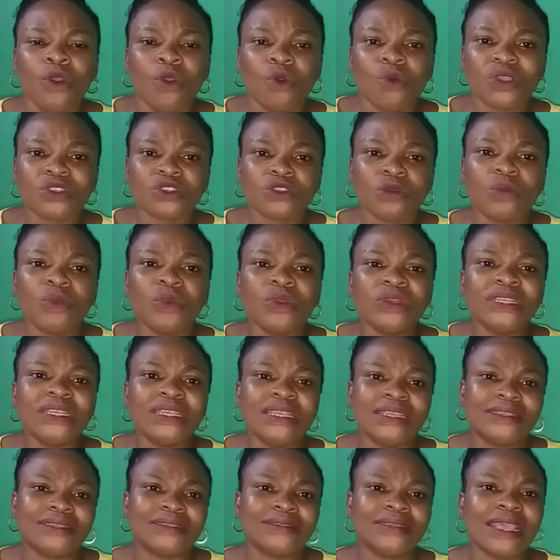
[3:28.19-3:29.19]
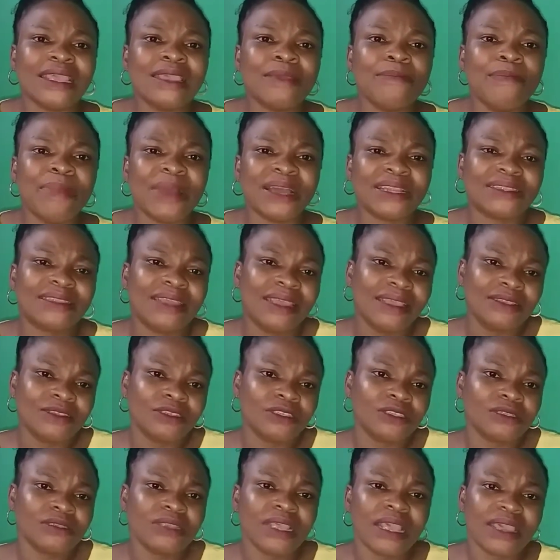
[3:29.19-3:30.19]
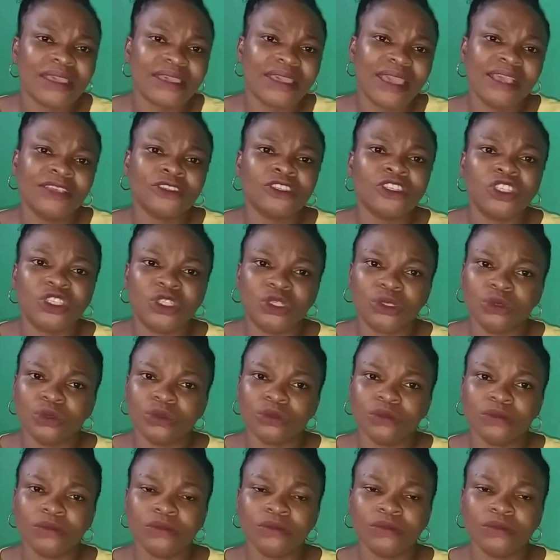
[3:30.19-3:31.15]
when somebody is saying bad things against you